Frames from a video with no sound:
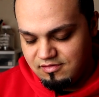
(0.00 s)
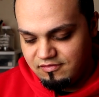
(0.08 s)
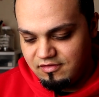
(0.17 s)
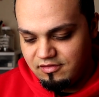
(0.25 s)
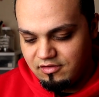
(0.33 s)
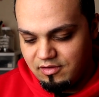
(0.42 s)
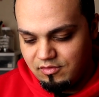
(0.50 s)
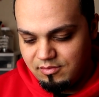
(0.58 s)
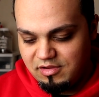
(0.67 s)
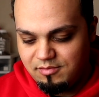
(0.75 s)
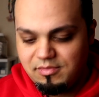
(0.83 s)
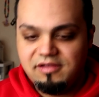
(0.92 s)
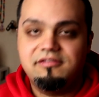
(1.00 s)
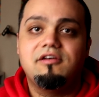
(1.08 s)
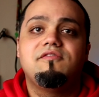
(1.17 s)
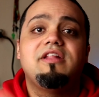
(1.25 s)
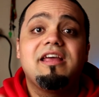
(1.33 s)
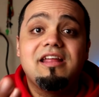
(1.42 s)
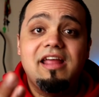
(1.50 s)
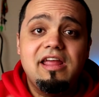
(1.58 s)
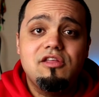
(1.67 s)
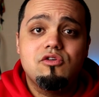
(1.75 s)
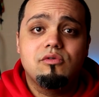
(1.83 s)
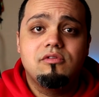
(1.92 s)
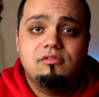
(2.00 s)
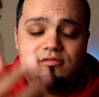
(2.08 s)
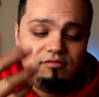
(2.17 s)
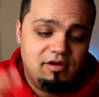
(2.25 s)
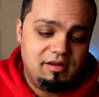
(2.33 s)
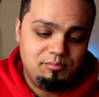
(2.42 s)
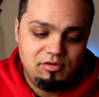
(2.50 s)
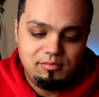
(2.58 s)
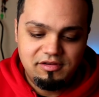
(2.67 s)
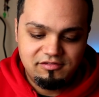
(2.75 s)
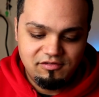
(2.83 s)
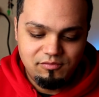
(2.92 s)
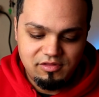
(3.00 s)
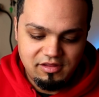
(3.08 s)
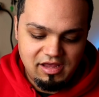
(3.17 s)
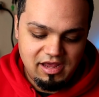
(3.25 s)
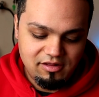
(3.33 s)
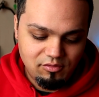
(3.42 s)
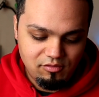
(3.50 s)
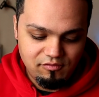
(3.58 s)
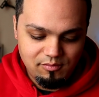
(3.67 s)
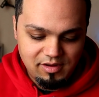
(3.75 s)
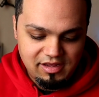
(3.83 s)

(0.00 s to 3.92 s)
See, look, I want to make myself like an angel, right? Put myself with a halo over